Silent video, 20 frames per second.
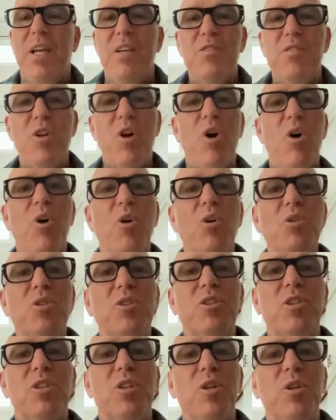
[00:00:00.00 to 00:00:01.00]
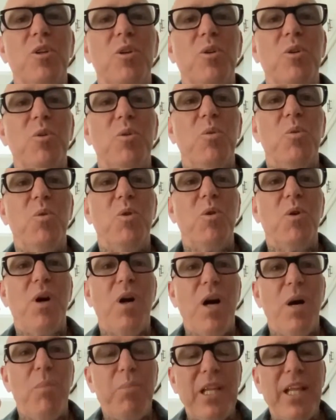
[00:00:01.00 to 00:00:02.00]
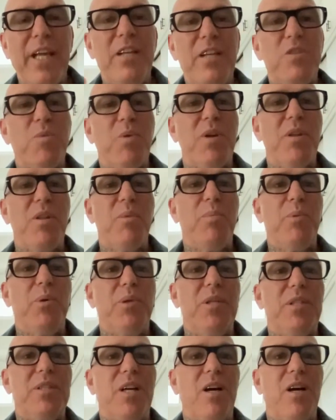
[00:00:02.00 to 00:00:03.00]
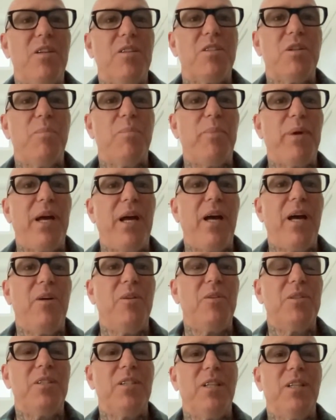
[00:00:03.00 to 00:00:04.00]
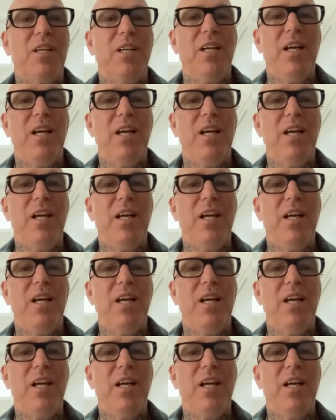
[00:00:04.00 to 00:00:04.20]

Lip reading: is also a place where the Buddha talks about